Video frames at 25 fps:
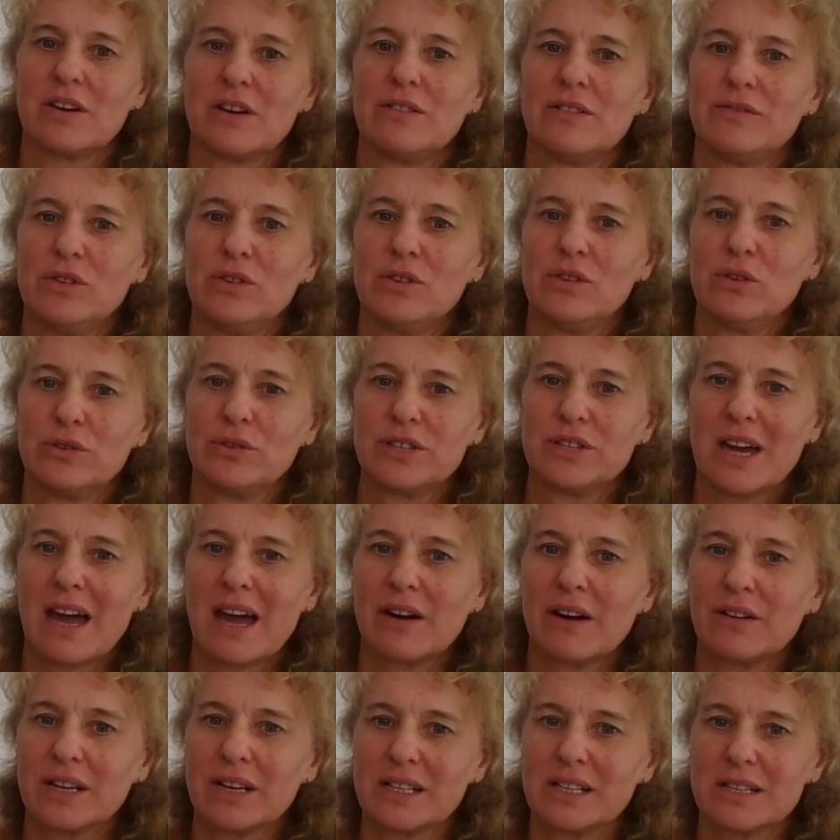of Lord
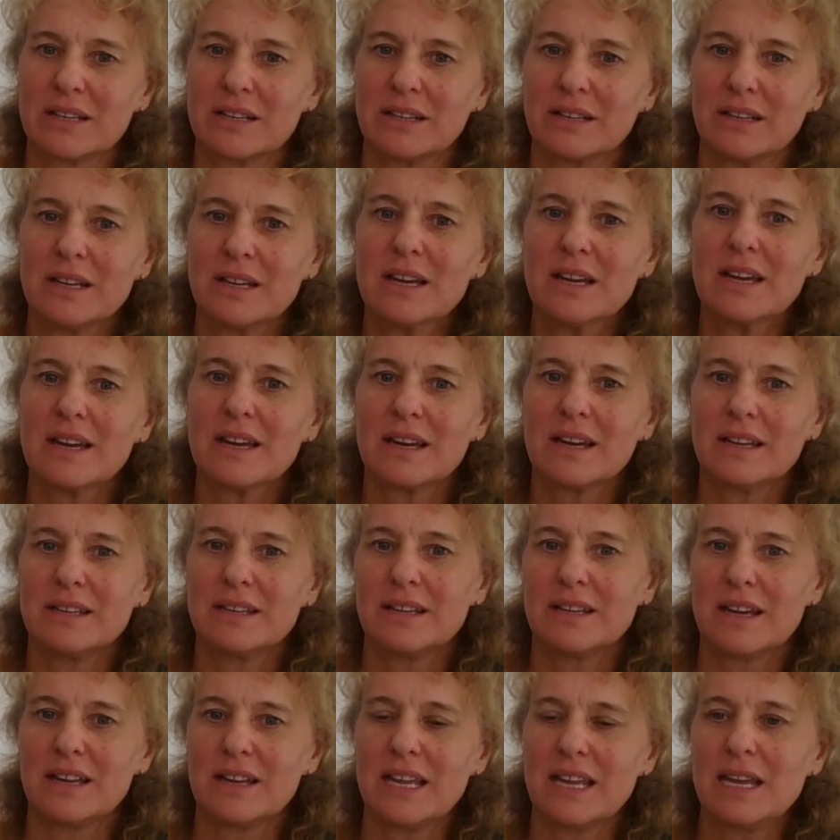Harrington,
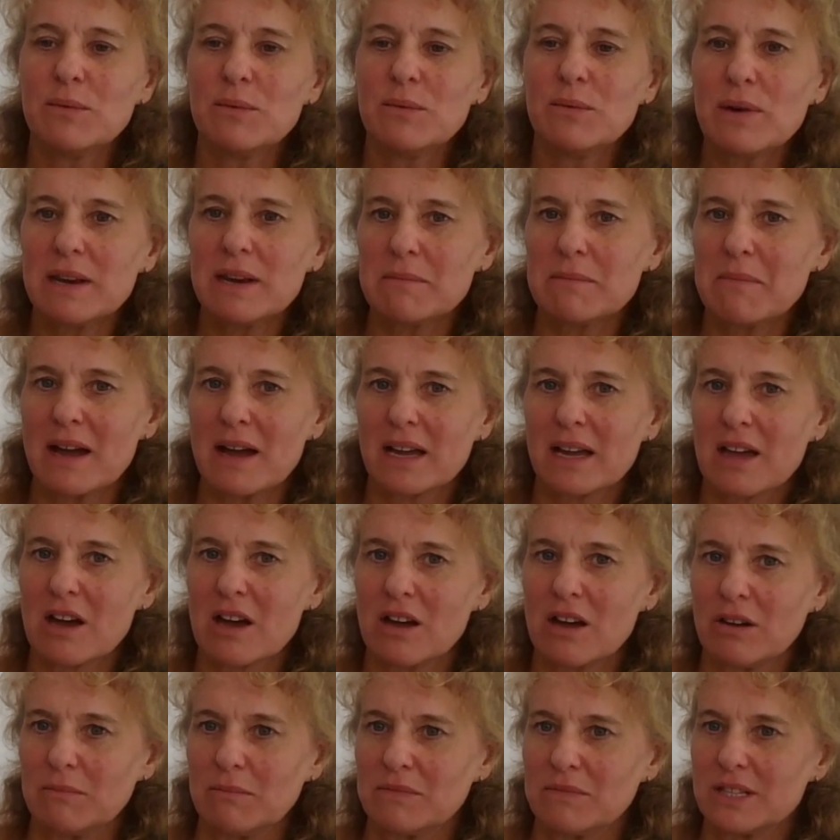and he went
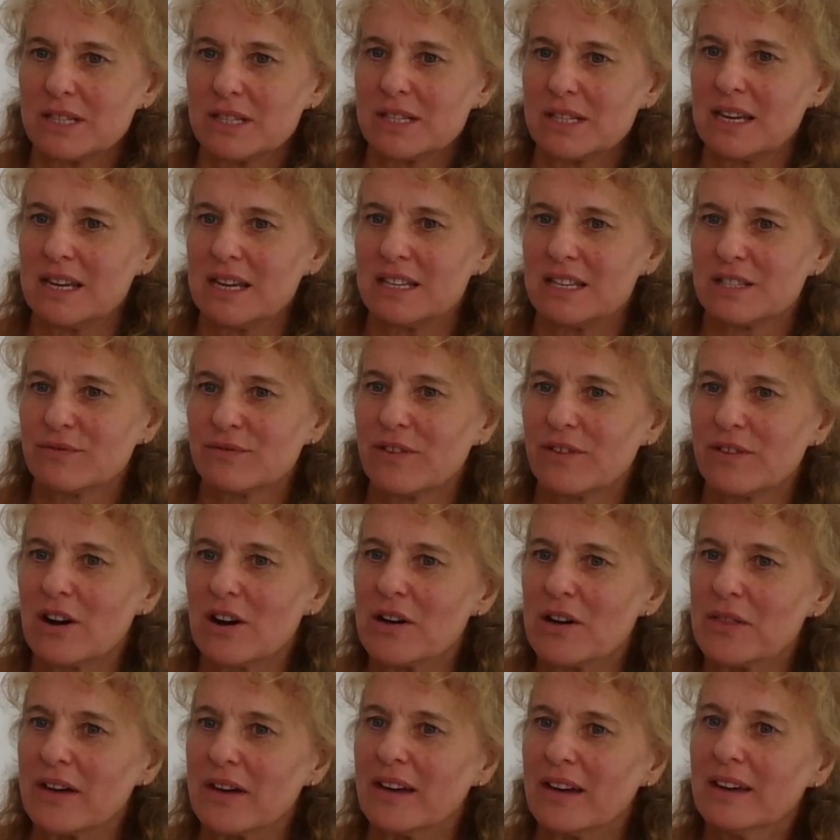back home to see his
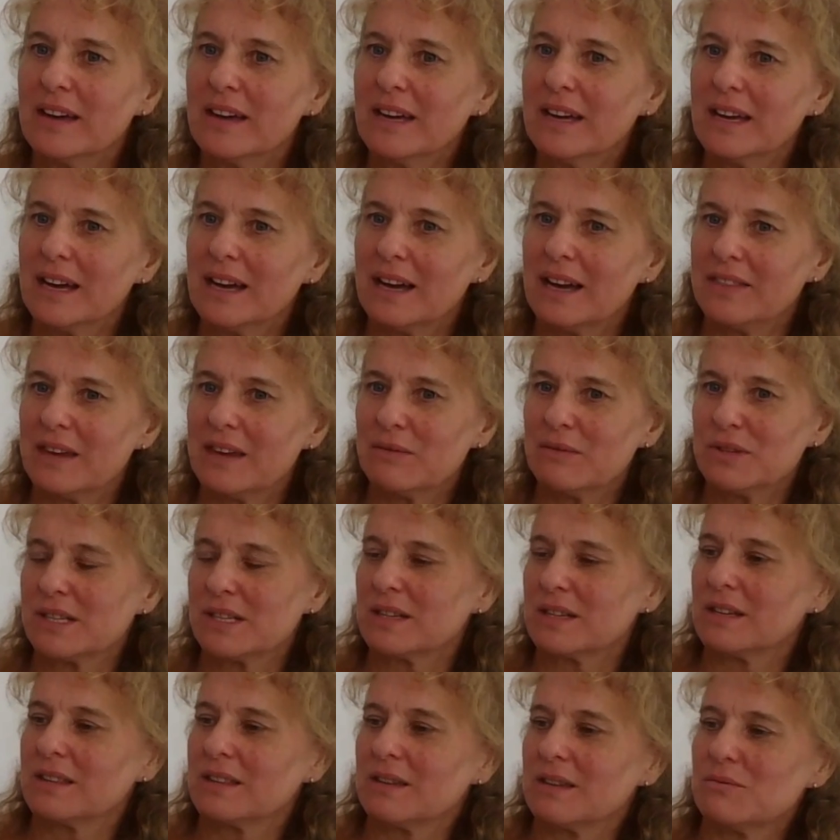father. And there
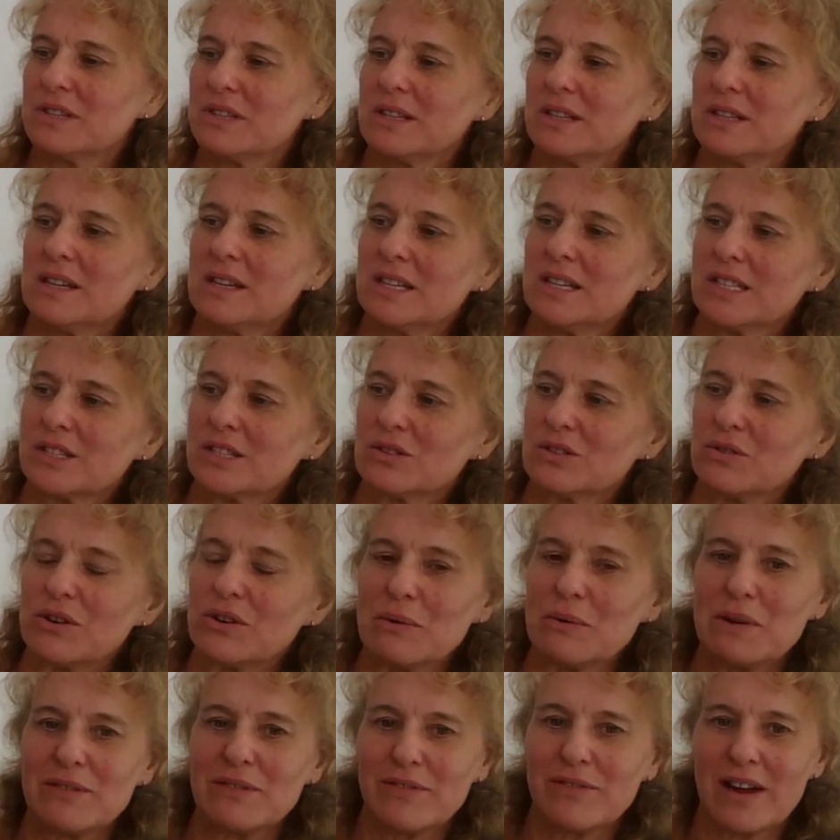was a nice
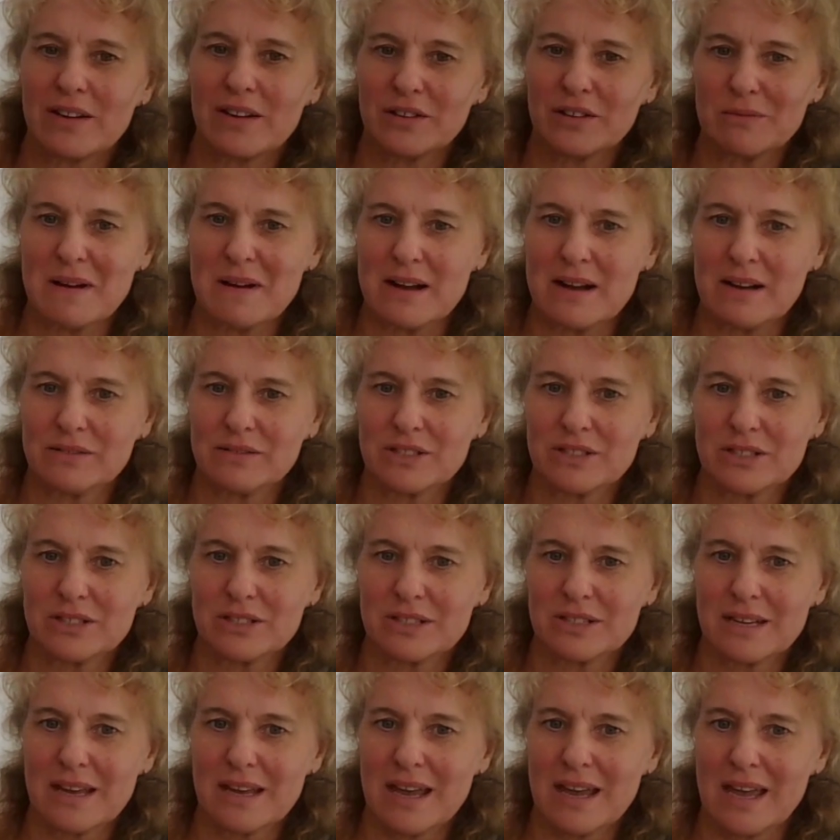story we found
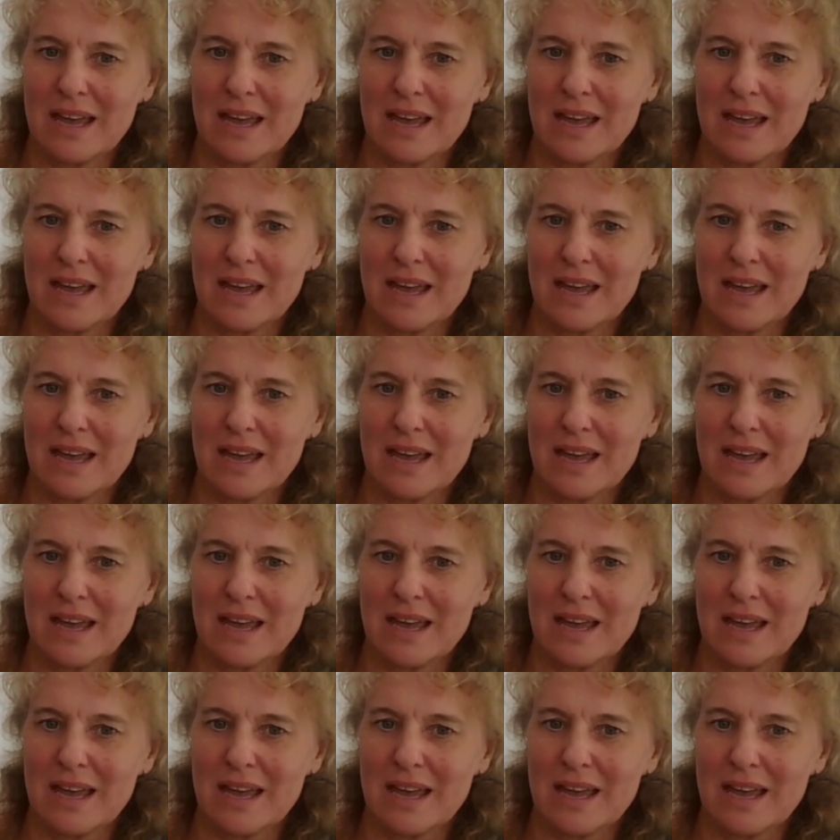about